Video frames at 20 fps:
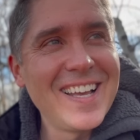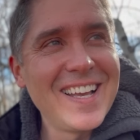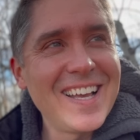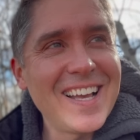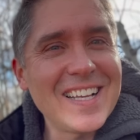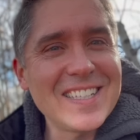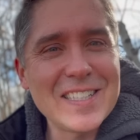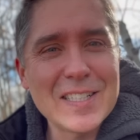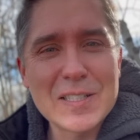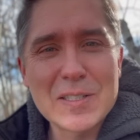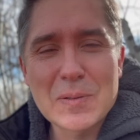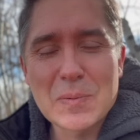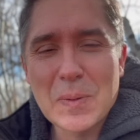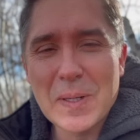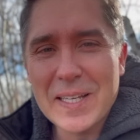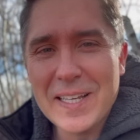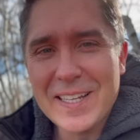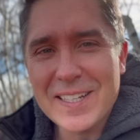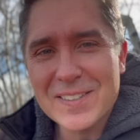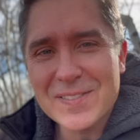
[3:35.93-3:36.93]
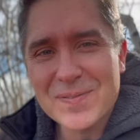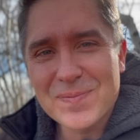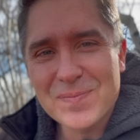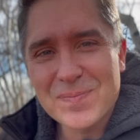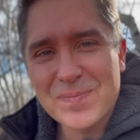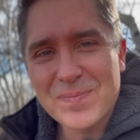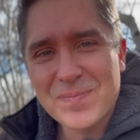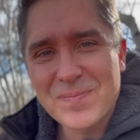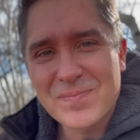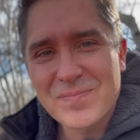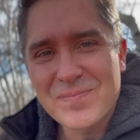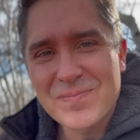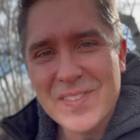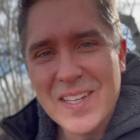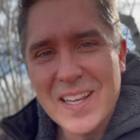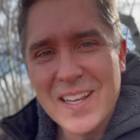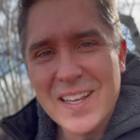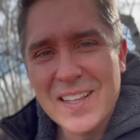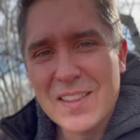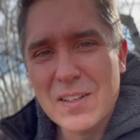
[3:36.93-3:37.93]
I said, sweetie,
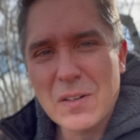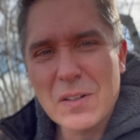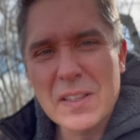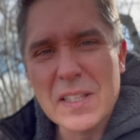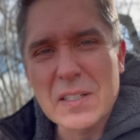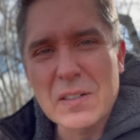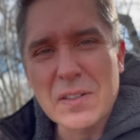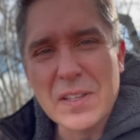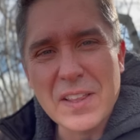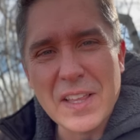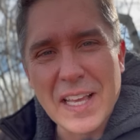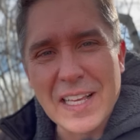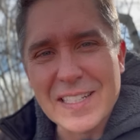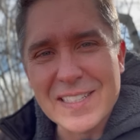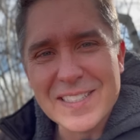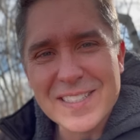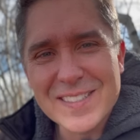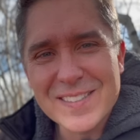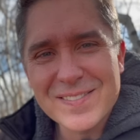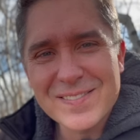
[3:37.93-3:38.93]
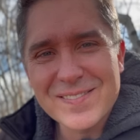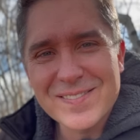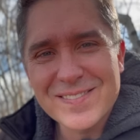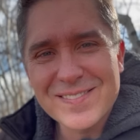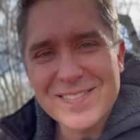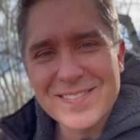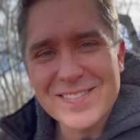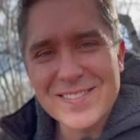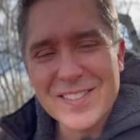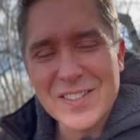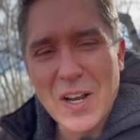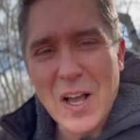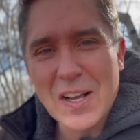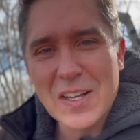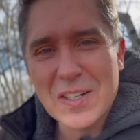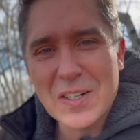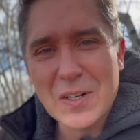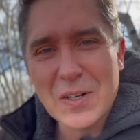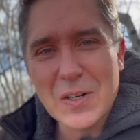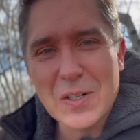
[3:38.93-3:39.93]
they're little things. They're not
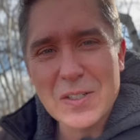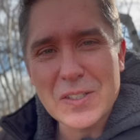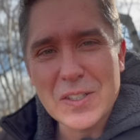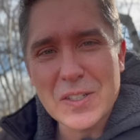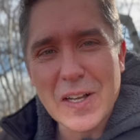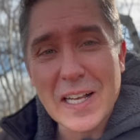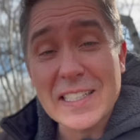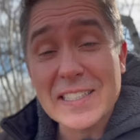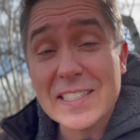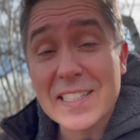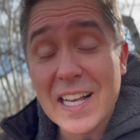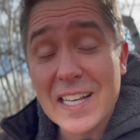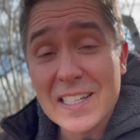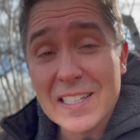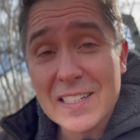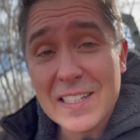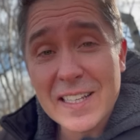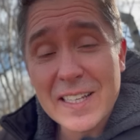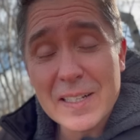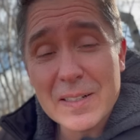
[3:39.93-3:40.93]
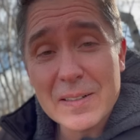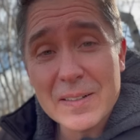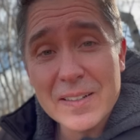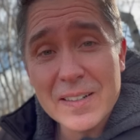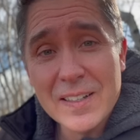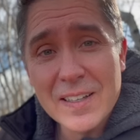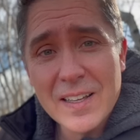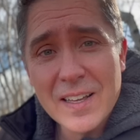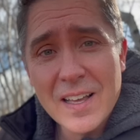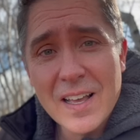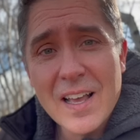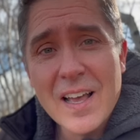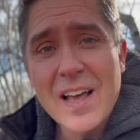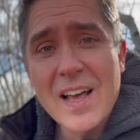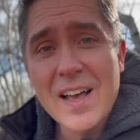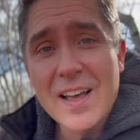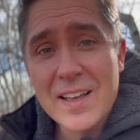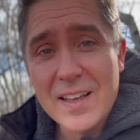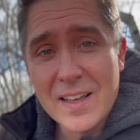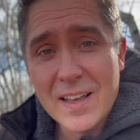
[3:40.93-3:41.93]
going to hurt you. And secondly,
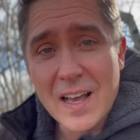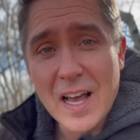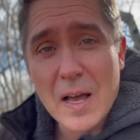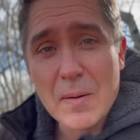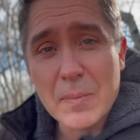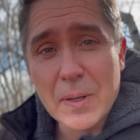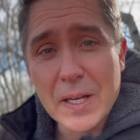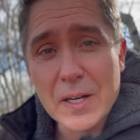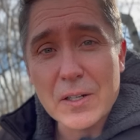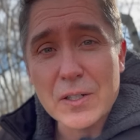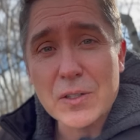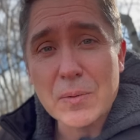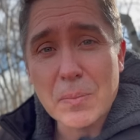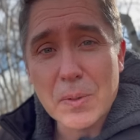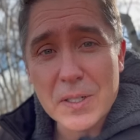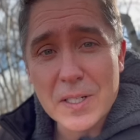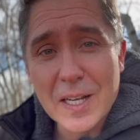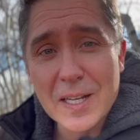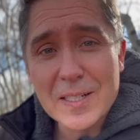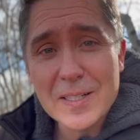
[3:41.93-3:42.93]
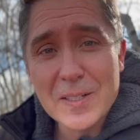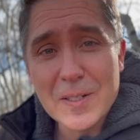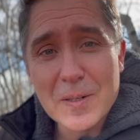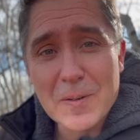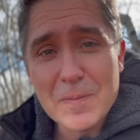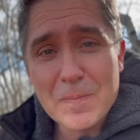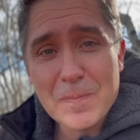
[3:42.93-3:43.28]
I'm here to protect you.